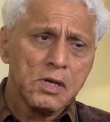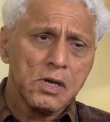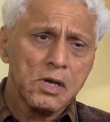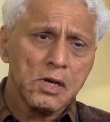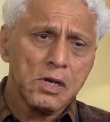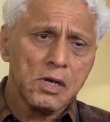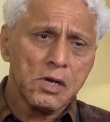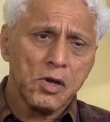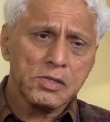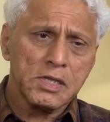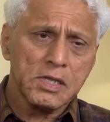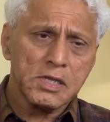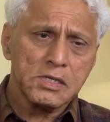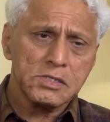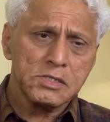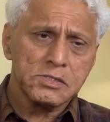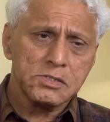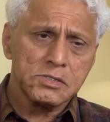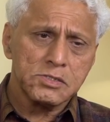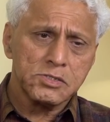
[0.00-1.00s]
on
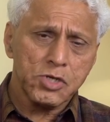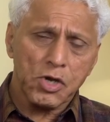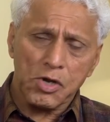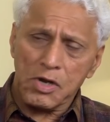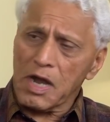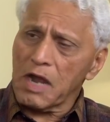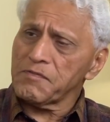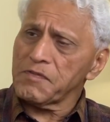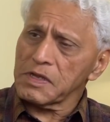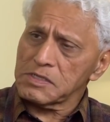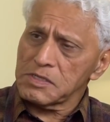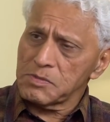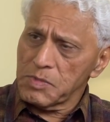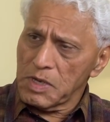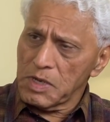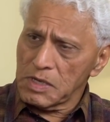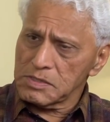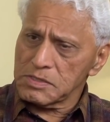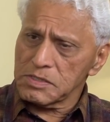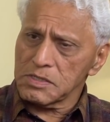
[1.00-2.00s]
the geographic
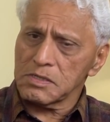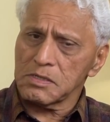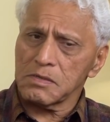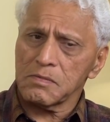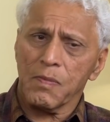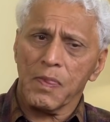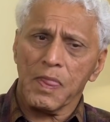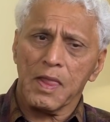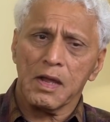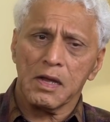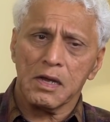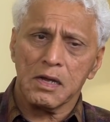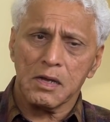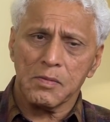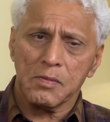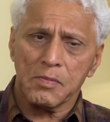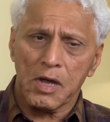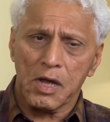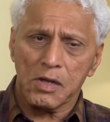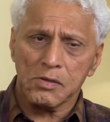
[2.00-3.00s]
dimension,
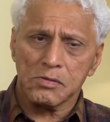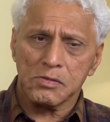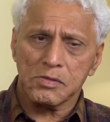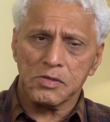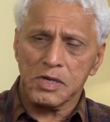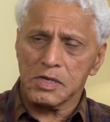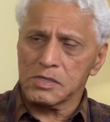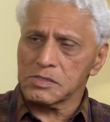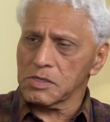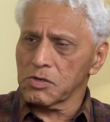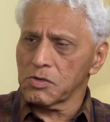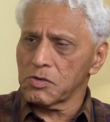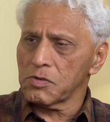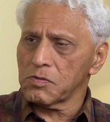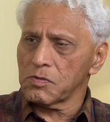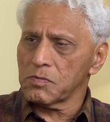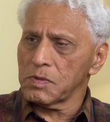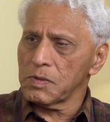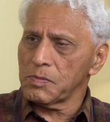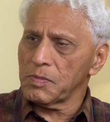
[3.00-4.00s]
about 3 years
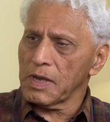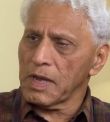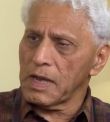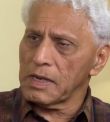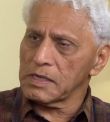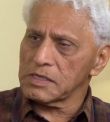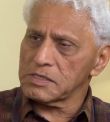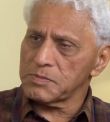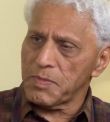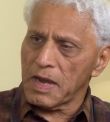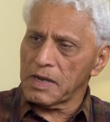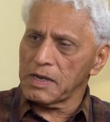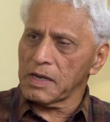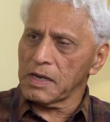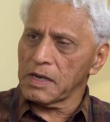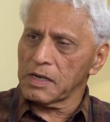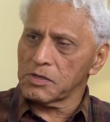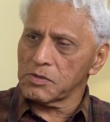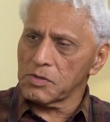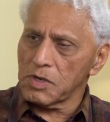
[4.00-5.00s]
ago, we began
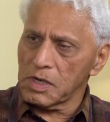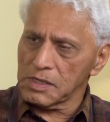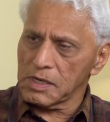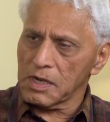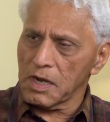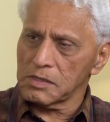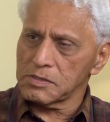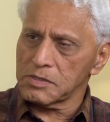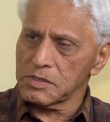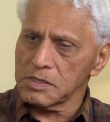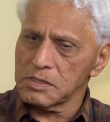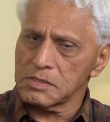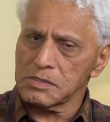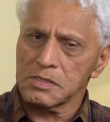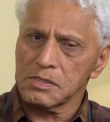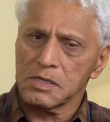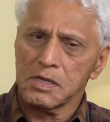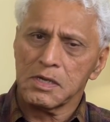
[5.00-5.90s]
expanding into other countries.